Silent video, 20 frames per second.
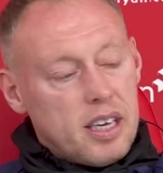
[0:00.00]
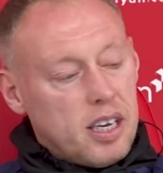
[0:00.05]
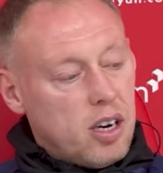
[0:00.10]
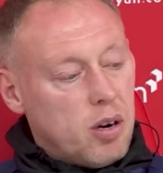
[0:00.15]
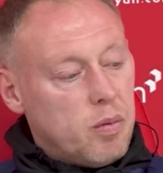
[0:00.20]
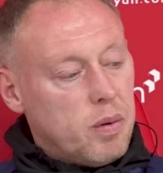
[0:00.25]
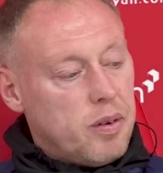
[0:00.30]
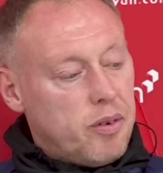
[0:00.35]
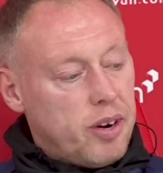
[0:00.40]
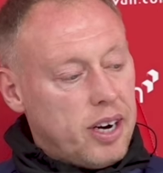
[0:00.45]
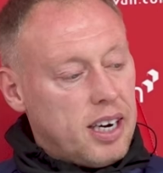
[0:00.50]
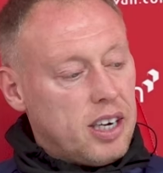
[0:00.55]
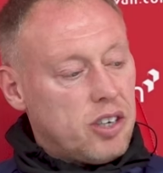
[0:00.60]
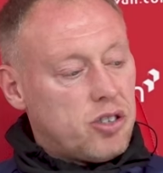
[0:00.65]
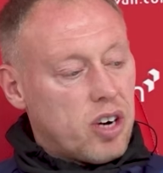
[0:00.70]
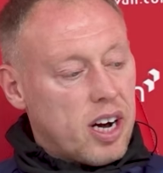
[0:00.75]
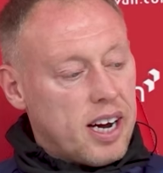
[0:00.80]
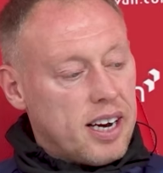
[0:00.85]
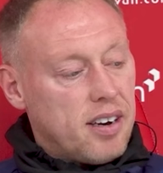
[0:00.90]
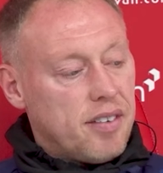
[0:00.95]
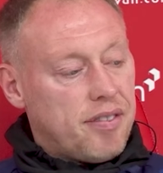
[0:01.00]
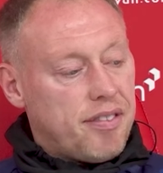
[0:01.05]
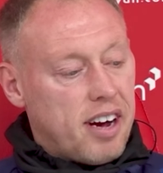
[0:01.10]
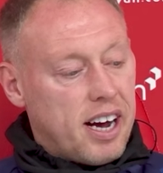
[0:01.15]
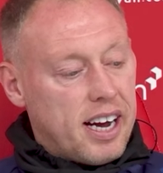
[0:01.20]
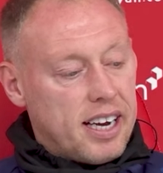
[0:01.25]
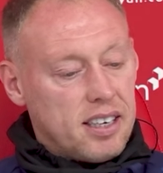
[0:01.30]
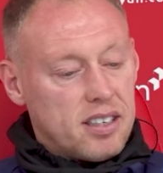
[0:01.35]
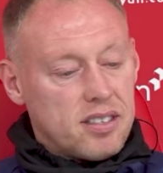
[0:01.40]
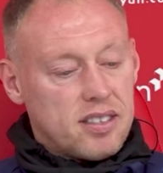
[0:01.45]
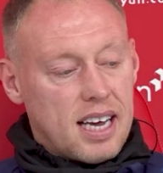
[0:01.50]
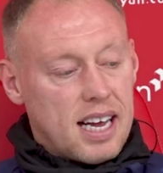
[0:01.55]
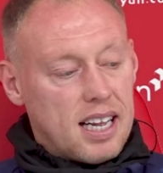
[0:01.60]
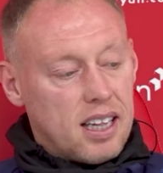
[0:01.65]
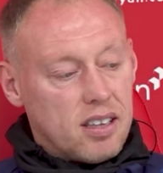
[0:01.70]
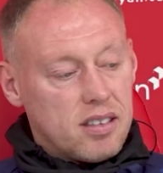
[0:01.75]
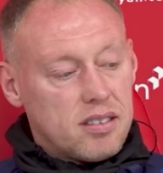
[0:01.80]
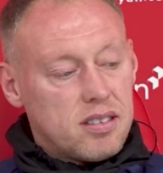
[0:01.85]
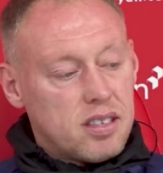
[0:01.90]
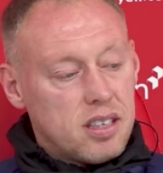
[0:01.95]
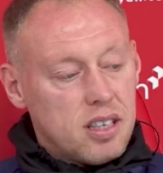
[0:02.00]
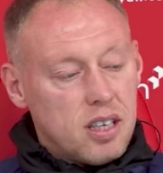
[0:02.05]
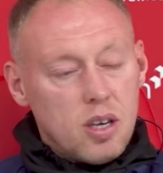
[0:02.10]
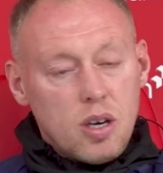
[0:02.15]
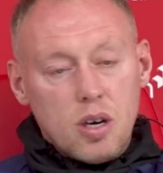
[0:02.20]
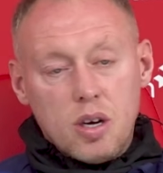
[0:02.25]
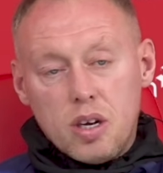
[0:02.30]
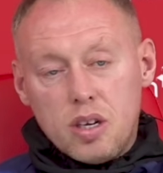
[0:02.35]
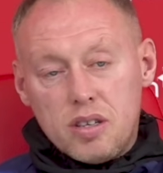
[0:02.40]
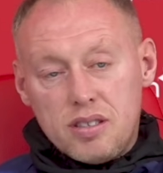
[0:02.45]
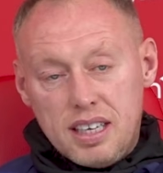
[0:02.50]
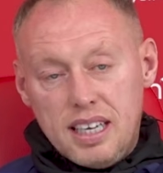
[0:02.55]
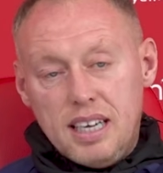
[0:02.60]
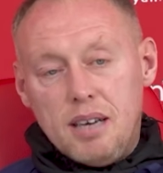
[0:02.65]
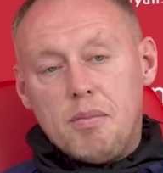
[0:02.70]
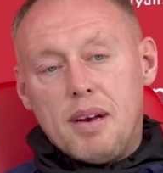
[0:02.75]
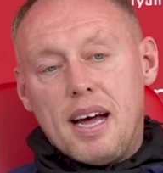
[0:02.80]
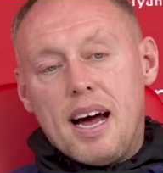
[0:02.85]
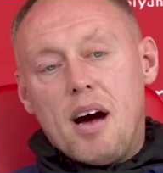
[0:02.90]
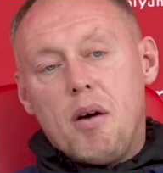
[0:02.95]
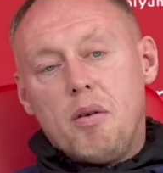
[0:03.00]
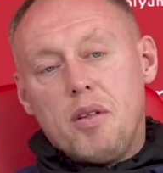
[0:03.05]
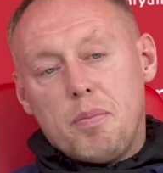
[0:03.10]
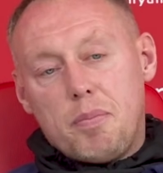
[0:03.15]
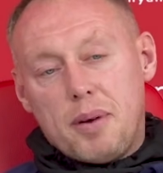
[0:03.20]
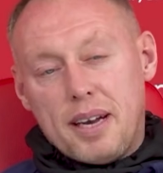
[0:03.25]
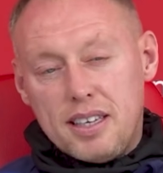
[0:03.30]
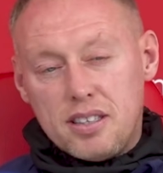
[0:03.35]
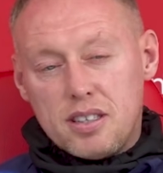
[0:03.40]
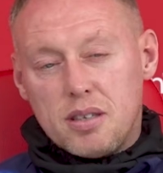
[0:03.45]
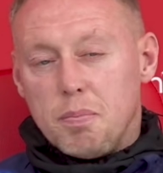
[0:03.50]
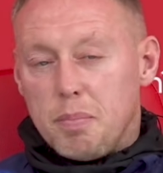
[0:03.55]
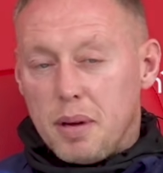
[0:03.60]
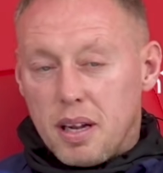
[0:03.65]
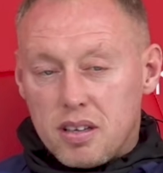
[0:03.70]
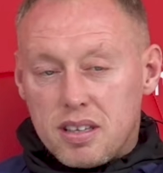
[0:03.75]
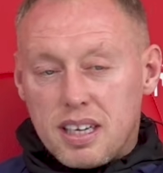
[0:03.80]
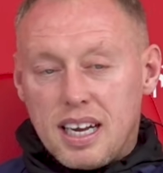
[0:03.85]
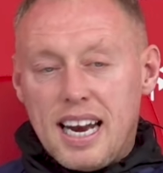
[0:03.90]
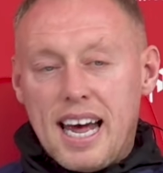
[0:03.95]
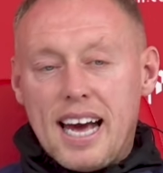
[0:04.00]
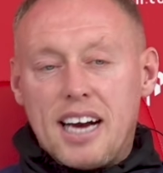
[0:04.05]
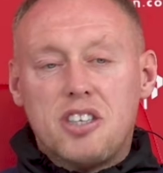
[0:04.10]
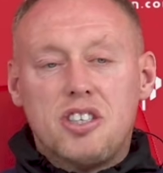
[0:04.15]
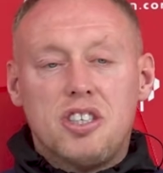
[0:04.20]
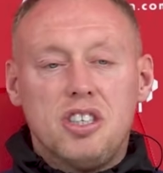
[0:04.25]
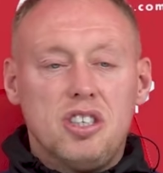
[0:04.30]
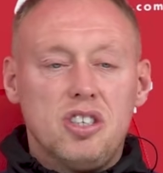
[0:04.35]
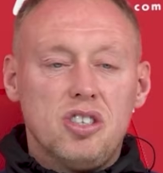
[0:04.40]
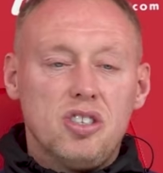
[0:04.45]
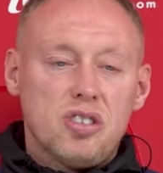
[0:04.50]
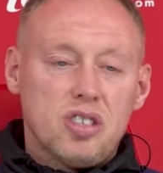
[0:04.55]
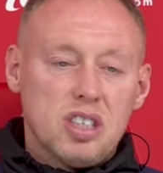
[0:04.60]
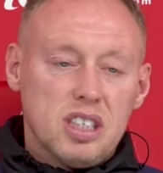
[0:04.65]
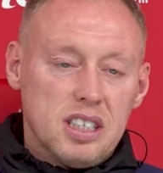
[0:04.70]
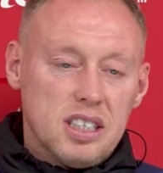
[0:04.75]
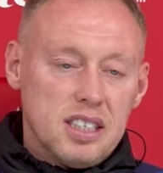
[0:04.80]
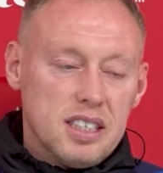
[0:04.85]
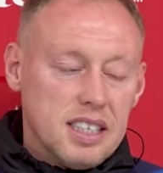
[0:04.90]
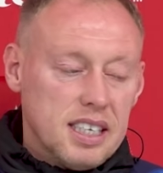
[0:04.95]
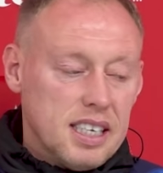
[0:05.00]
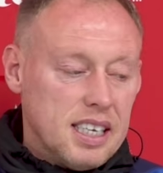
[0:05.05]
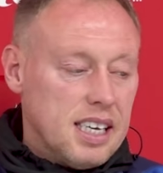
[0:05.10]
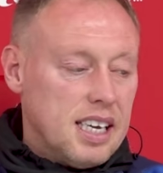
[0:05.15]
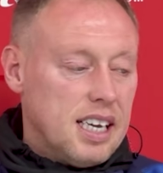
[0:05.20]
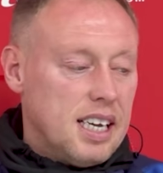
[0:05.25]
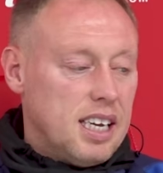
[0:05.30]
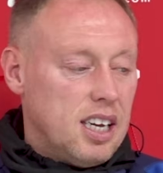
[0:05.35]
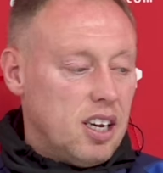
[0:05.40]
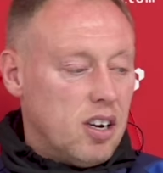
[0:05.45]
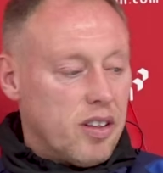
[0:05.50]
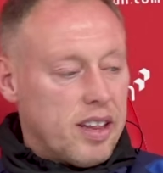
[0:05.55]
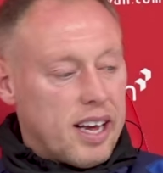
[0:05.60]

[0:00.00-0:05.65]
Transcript: You know, we're really trying to find a settled team now. The players can build connections, and you